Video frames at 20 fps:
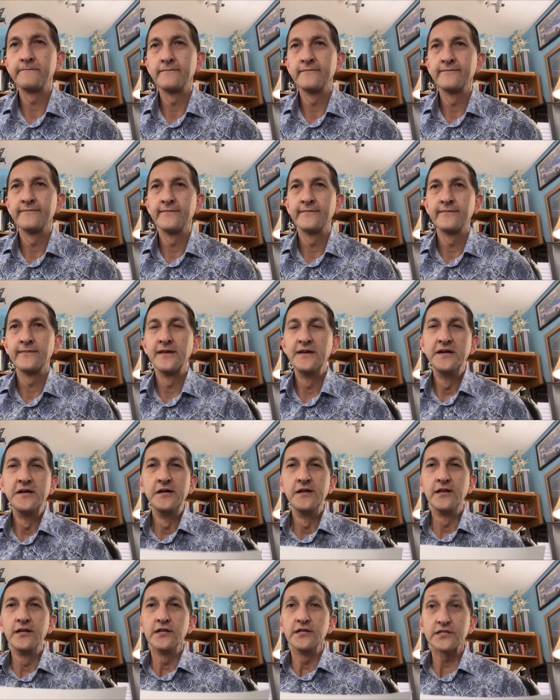you, ladies.
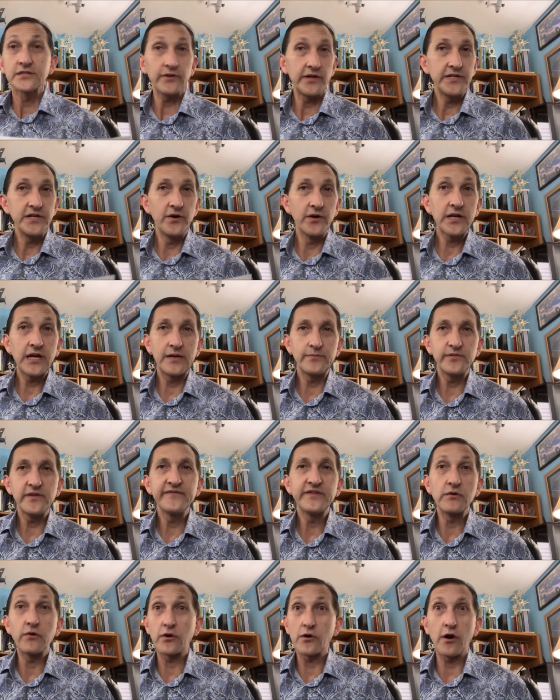So I know a couple of
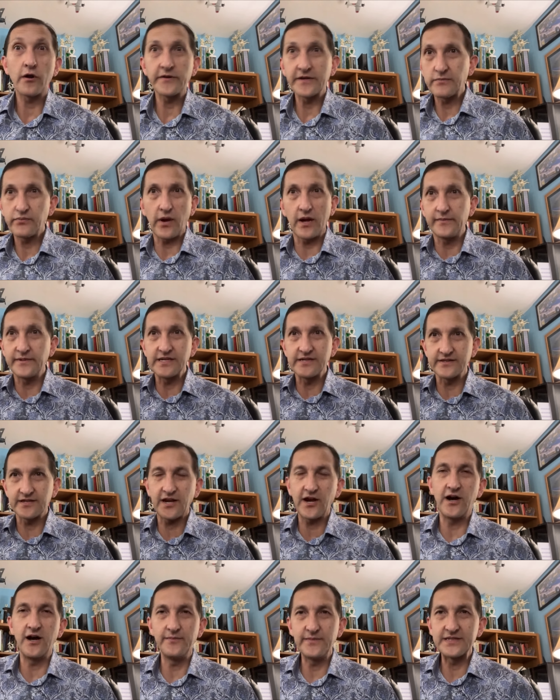you are already probably in the
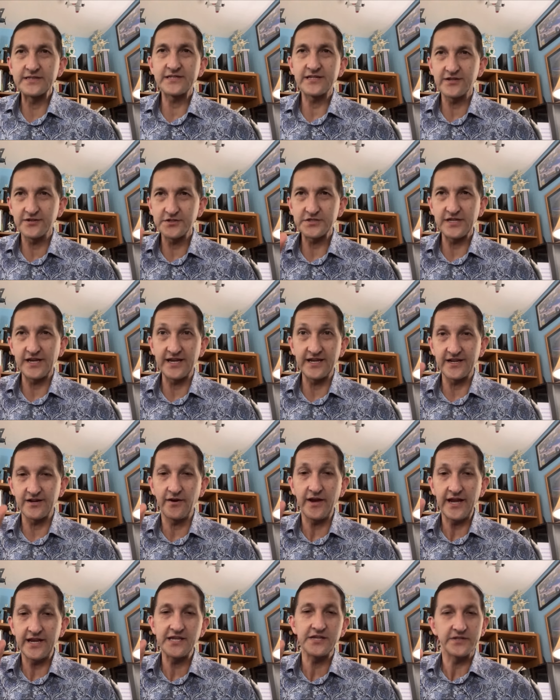comments here saying, you know,
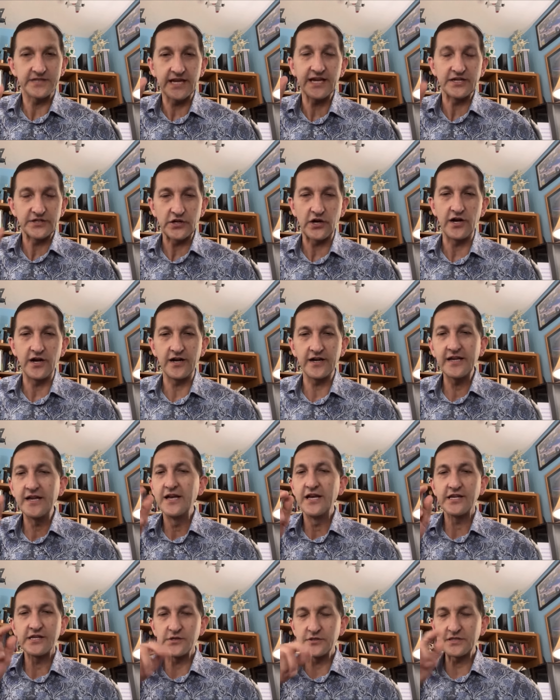hey, you ding dong.
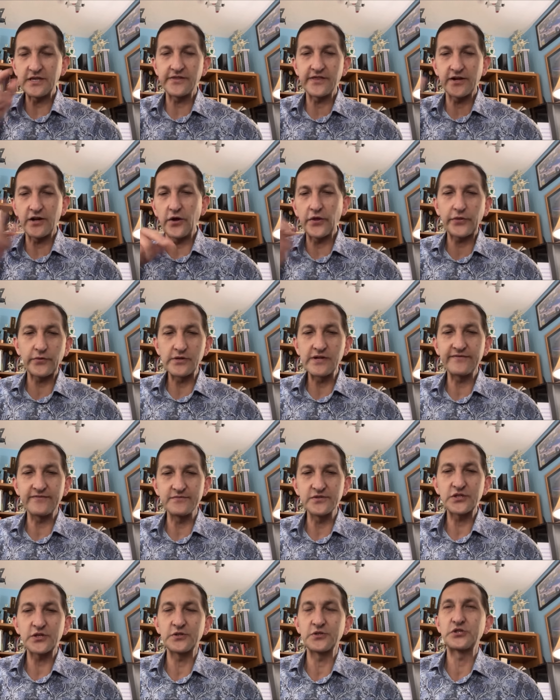You said that all three of them
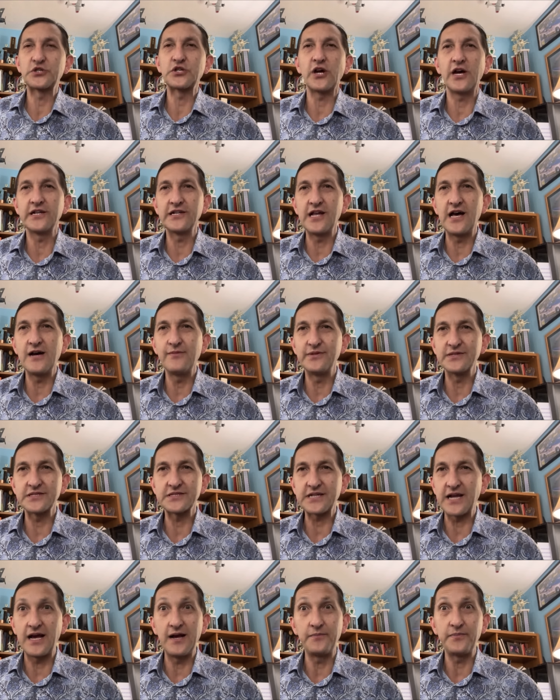chose John Lobb as a
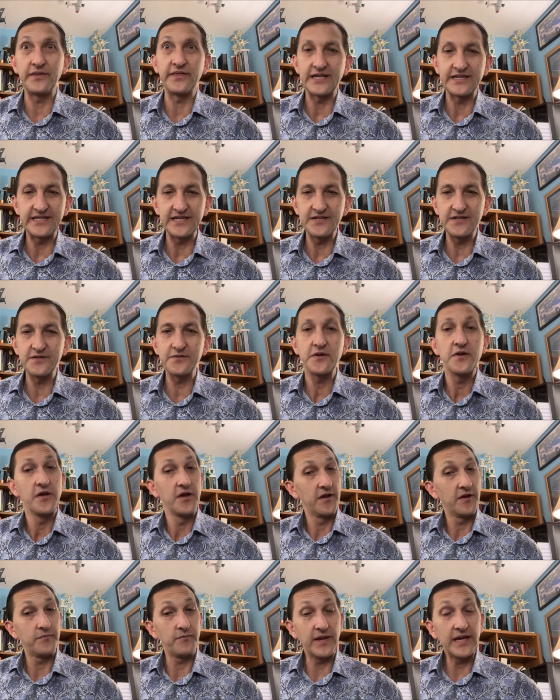top, and they didn't.
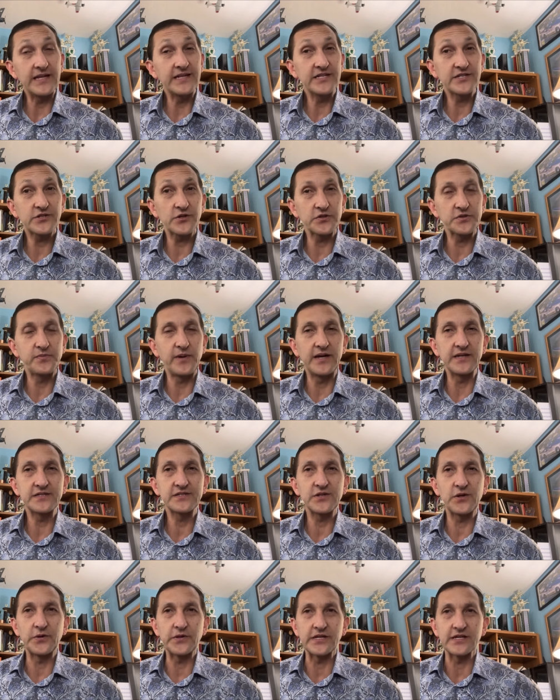Mandy chose
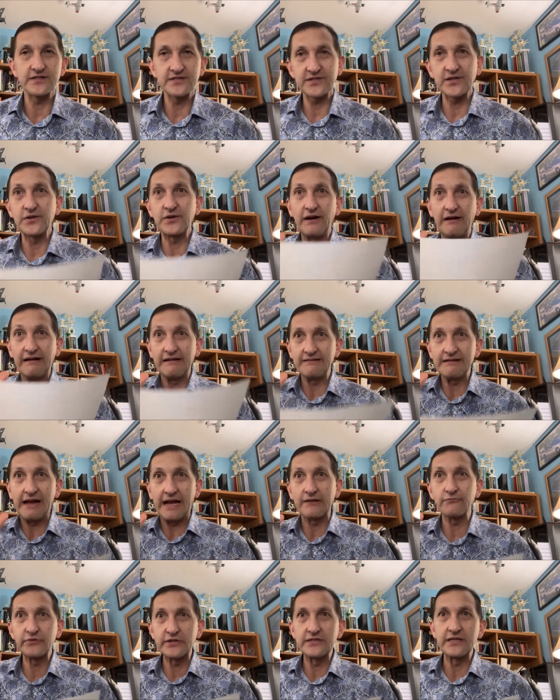Bostonian. So I, I
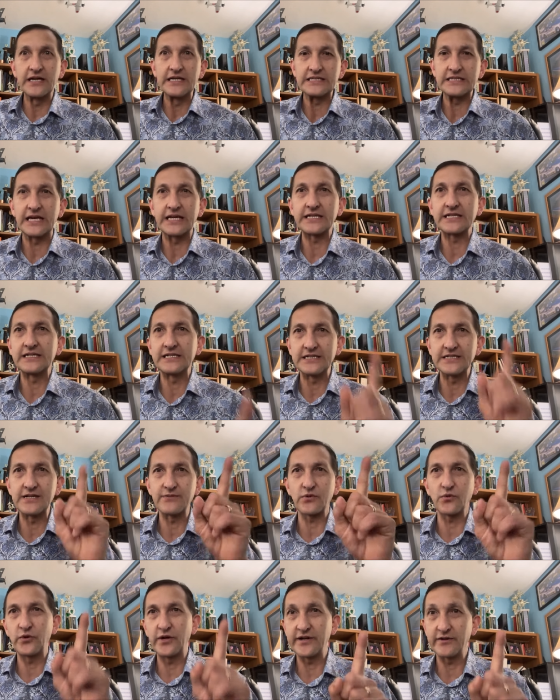realized that. Uh,
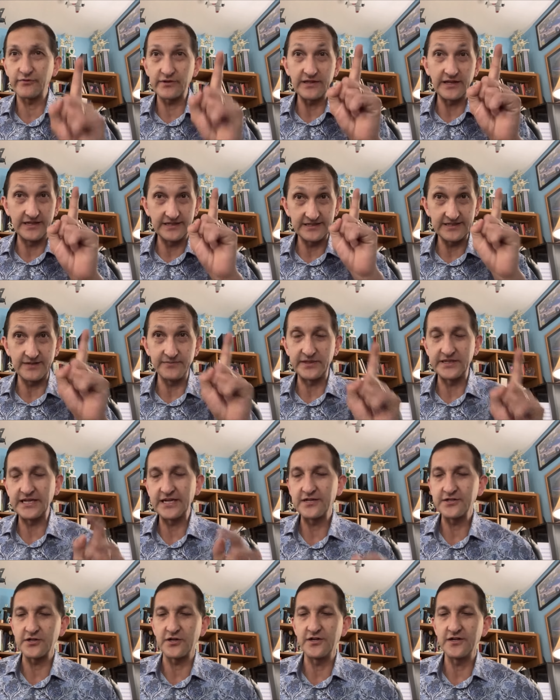number one, I realized I'm a
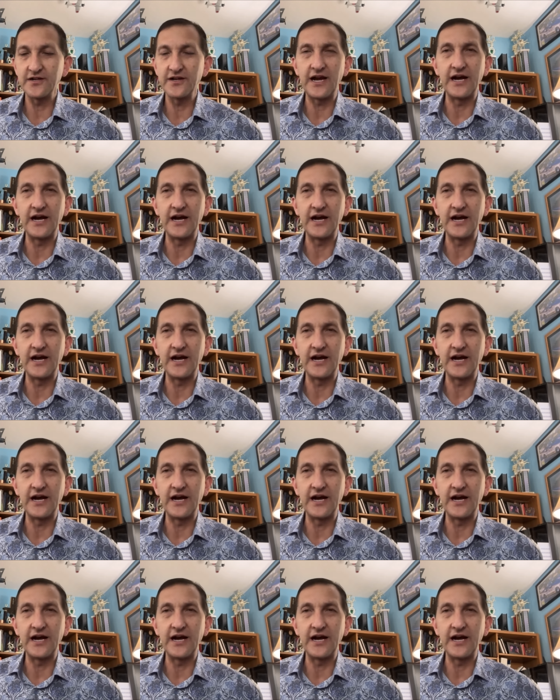ding dong.